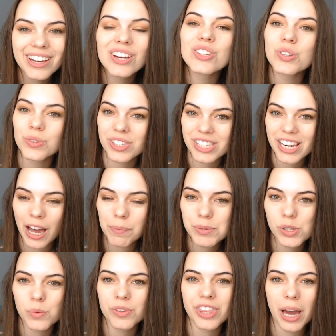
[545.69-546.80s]
So it helps
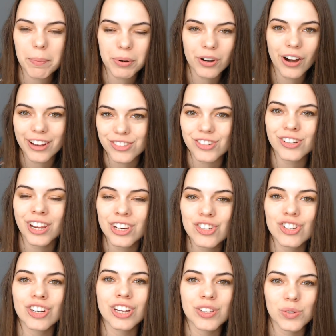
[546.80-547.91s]
you with that
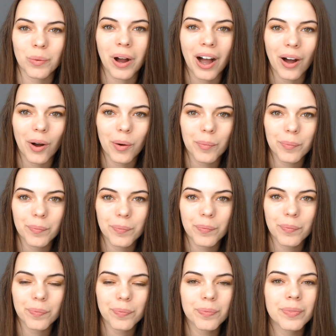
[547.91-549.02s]
procrastination as well.
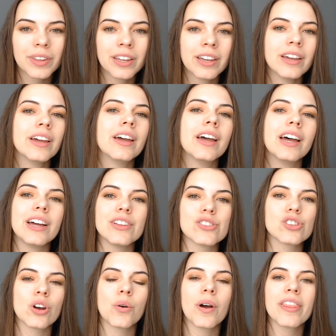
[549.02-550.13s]
And
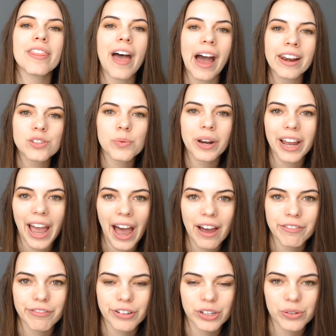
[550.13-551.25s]
so that is what I have
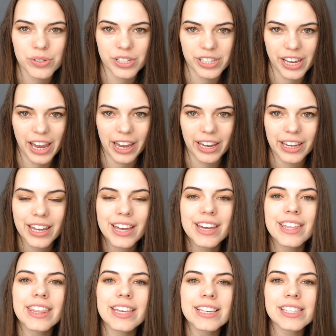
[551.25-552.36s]
for you today.
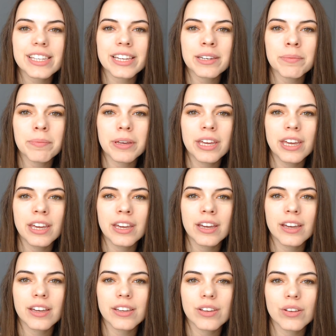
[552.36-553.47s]
This can be
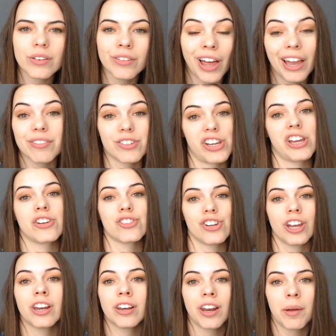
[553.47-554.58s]

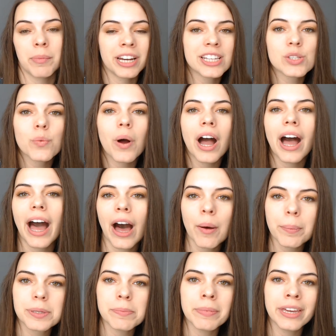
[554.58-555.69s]
life-changing. I mean, it's what
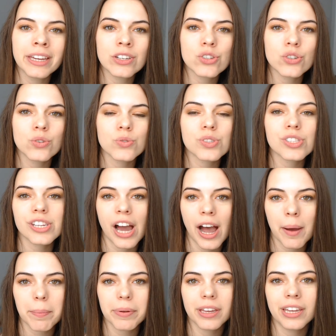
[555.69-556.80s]
helped me to
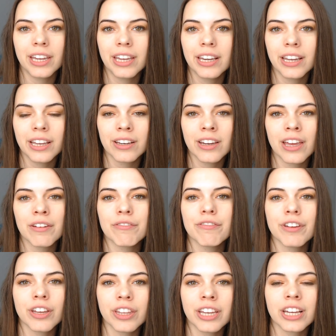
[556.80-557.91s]
stop eating and
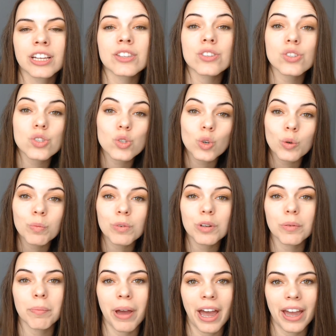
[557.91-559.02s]
feeling consumed
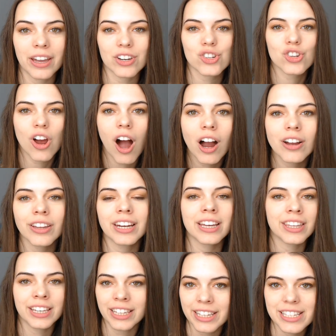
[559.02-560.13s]
by chocolate and
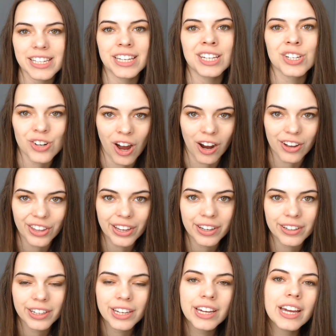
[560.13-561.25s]
the need to eat chocolate.
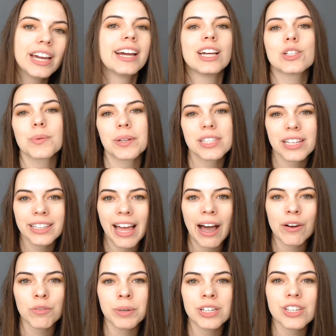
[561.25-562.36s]
It's what's
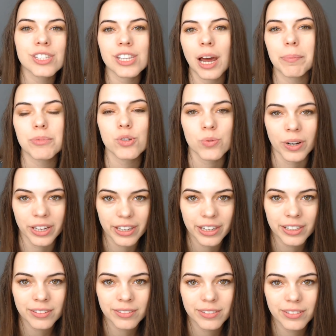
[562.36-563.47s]
allowed me to stop
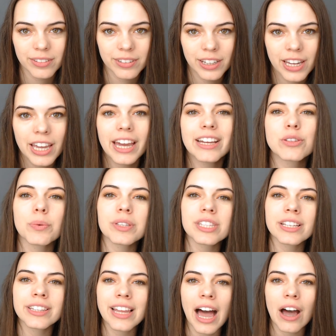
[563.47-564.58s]
drinking. It's what's
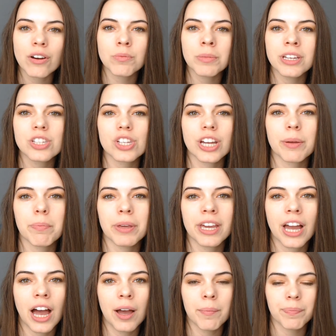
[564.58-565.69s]
allowed me to
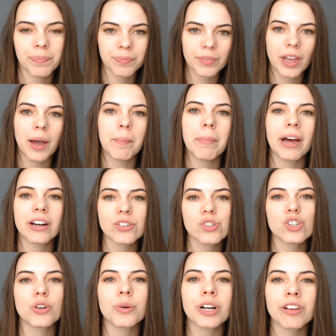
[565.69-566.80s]
become a better
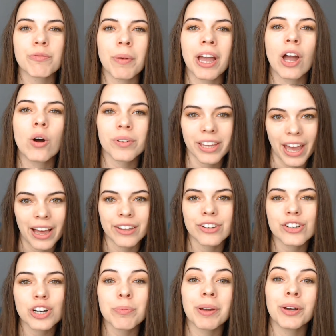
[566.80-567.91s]
steward of my own
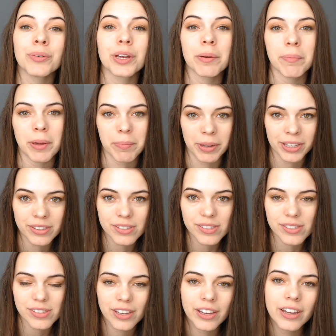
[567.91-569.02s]
calendar and my own commitments.